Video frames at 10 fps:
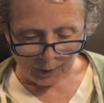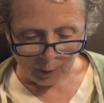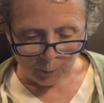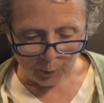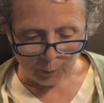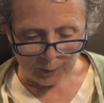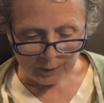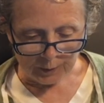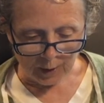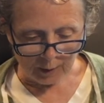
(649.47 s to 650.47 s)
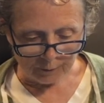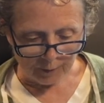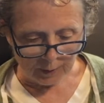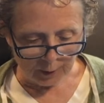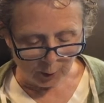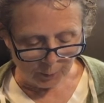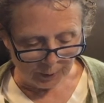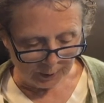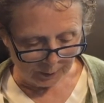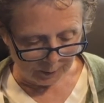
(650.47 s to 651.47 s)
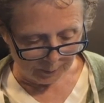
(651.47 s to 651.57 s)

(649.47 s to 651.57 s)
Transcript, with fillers: but we did not find our pig.